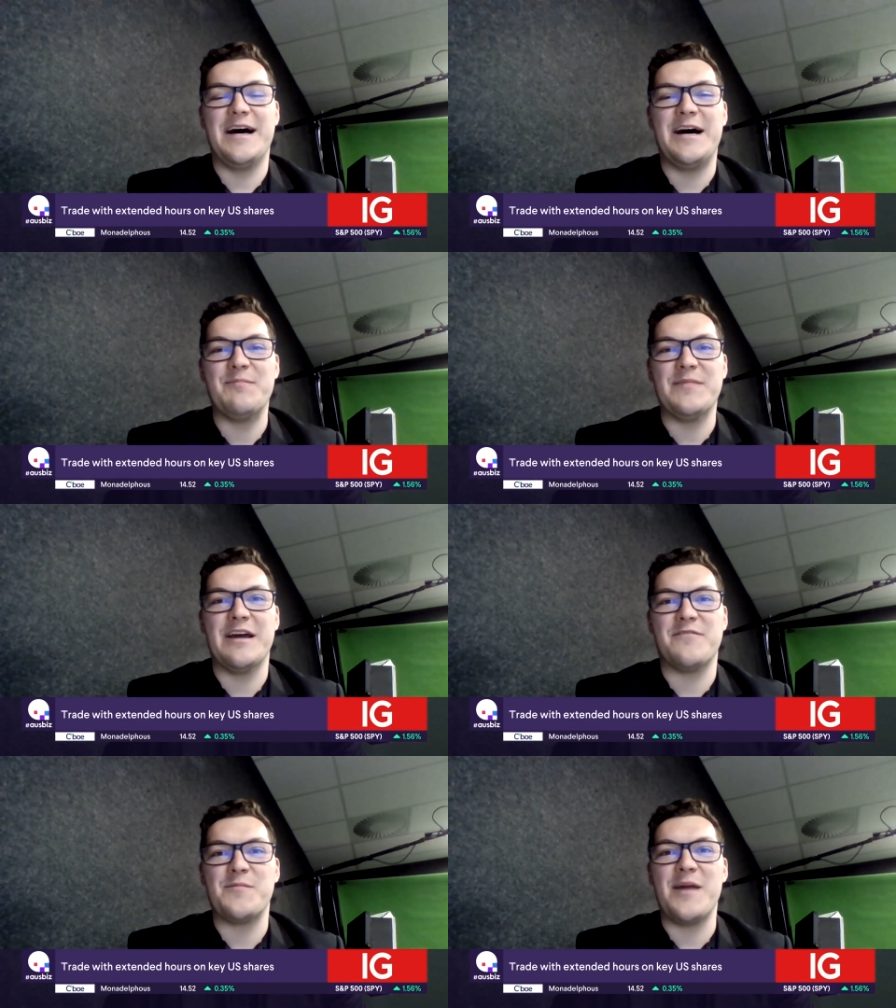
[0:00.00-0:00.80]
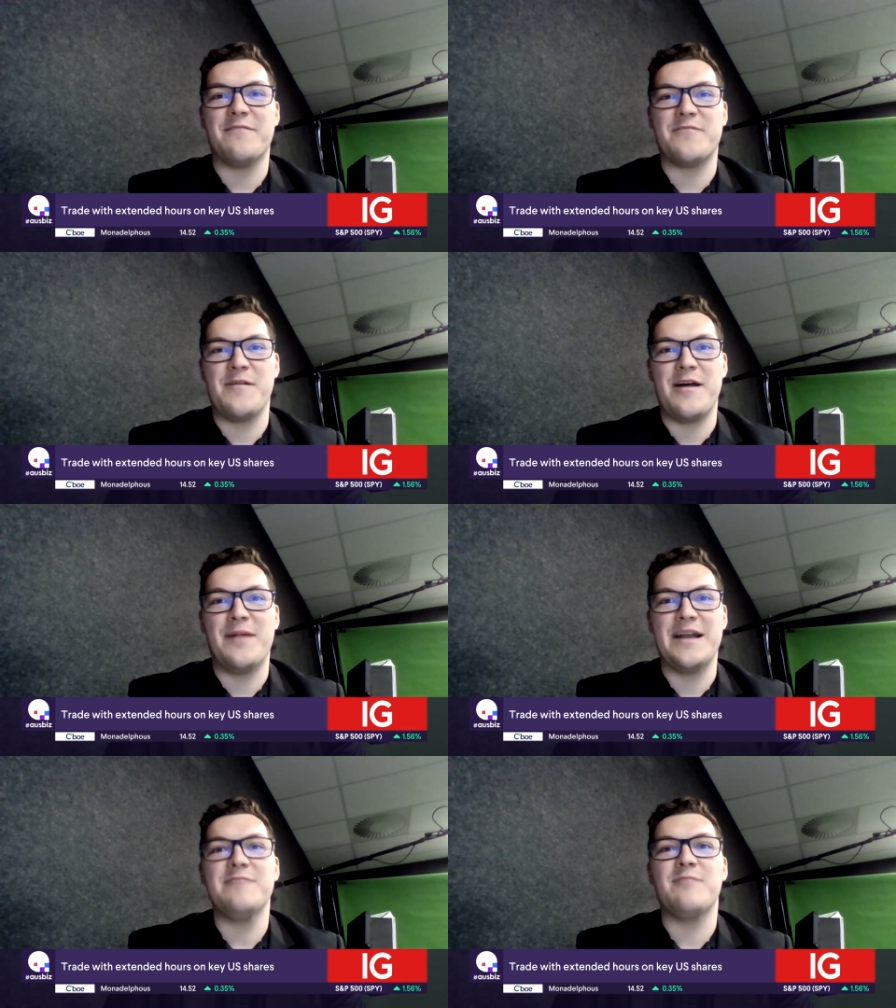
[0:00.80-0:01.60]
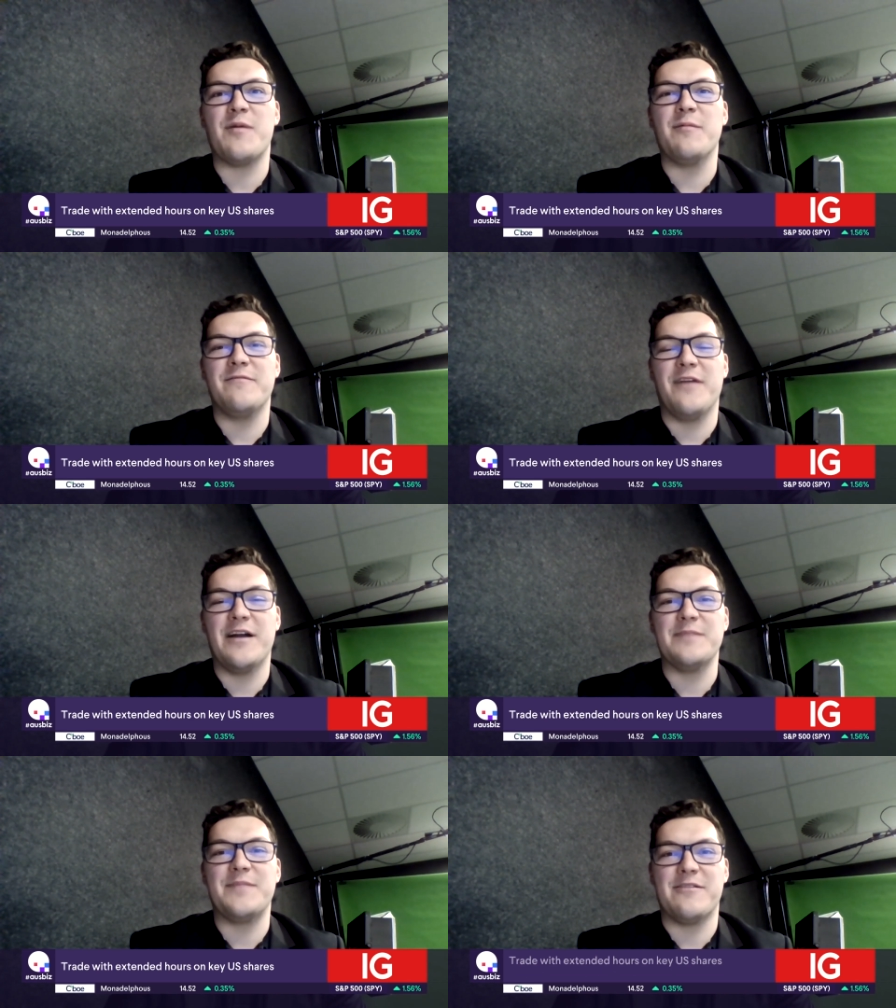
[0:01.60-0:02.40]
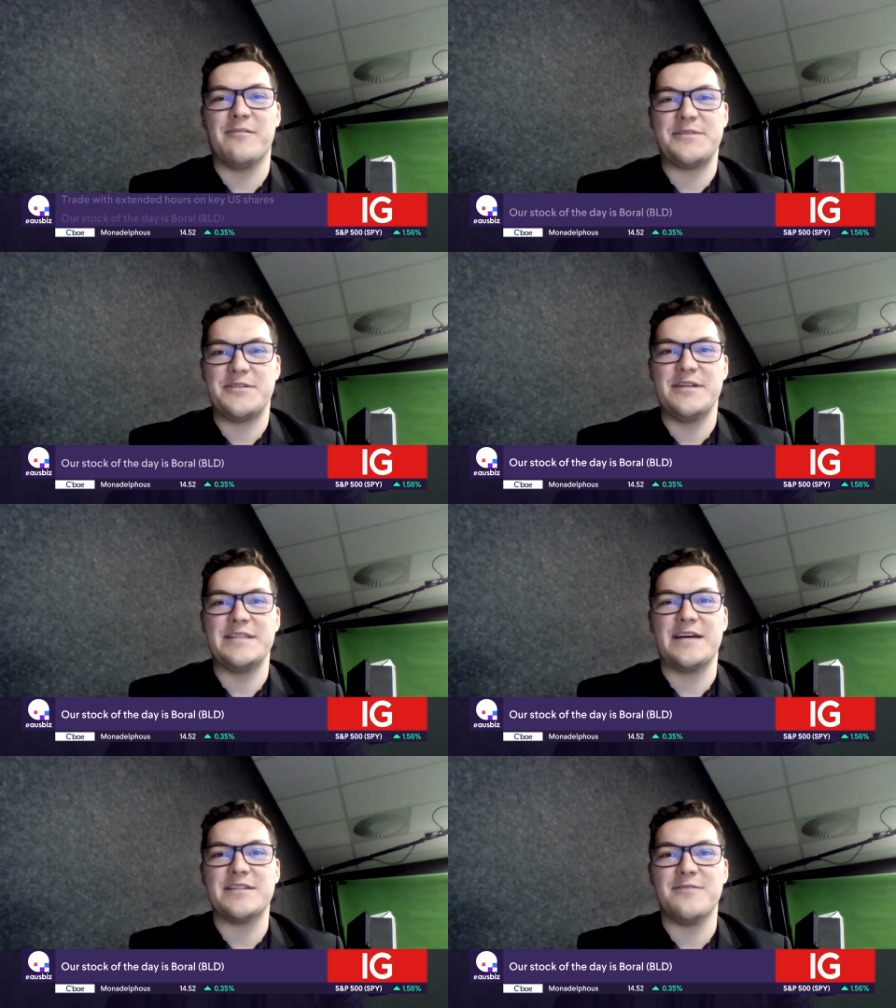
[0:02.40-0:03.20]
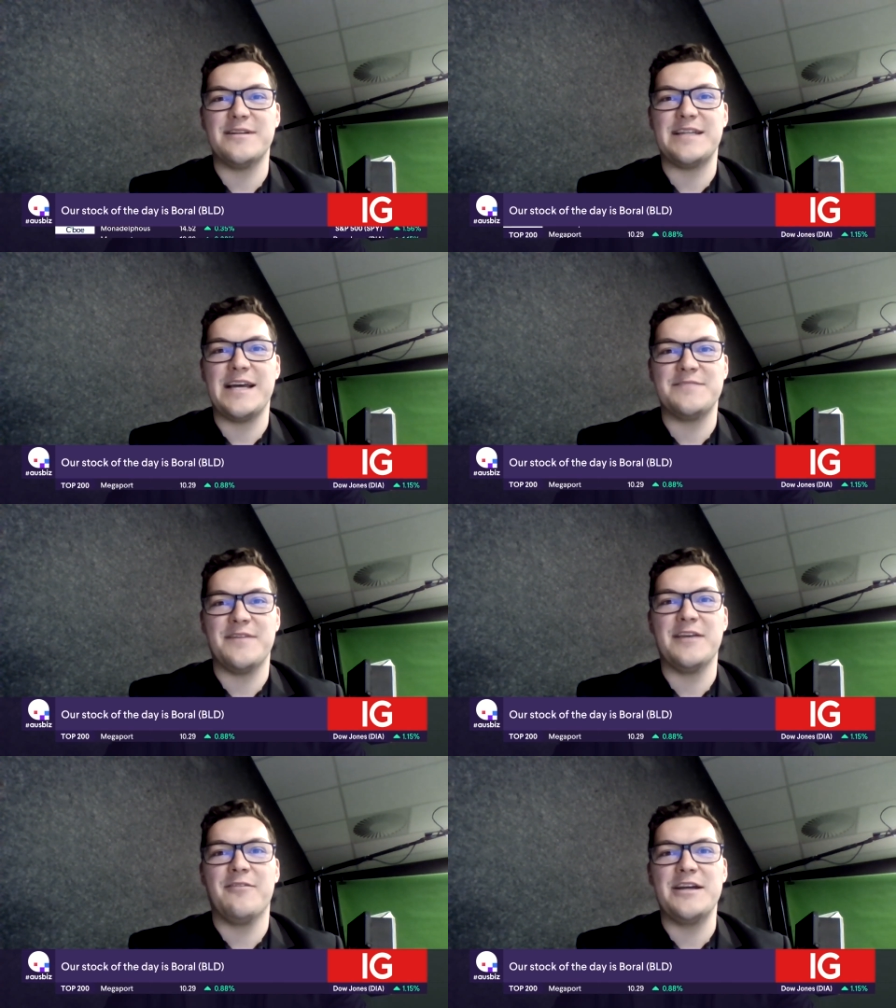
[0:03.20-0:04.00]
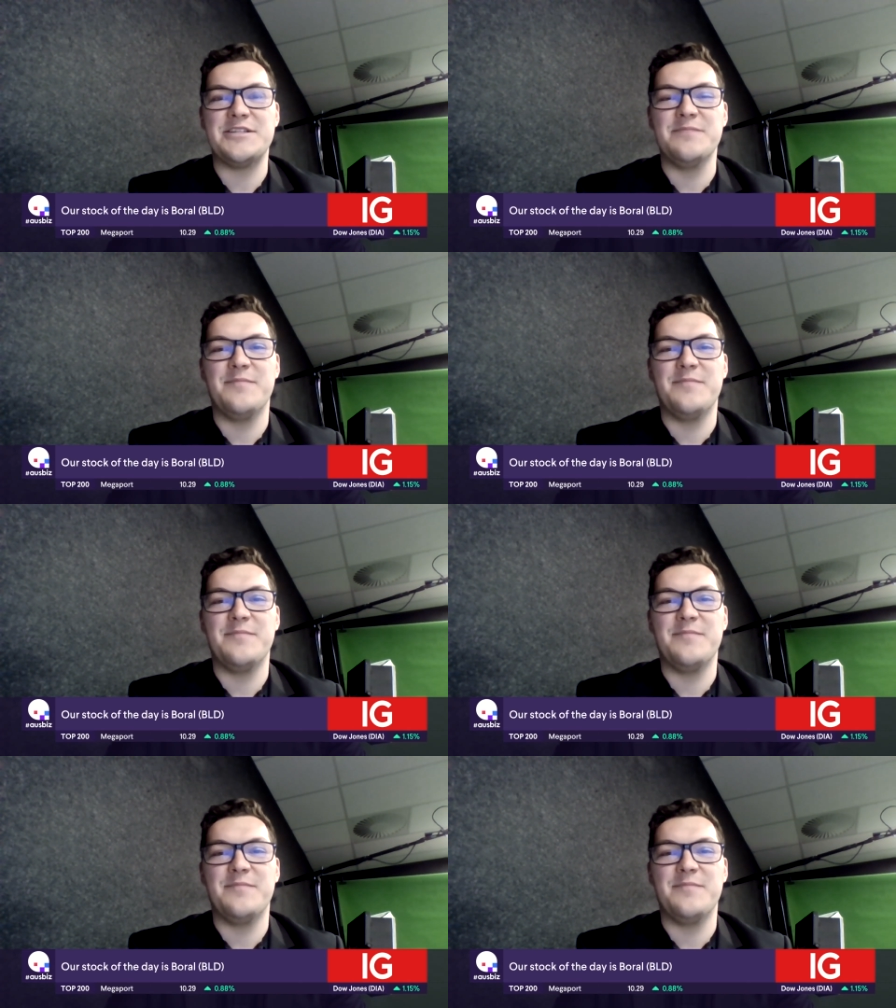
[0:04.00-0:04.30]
um, yeah, from our, from our money, we're probably finding better opportunities elsewhere at today's valuation.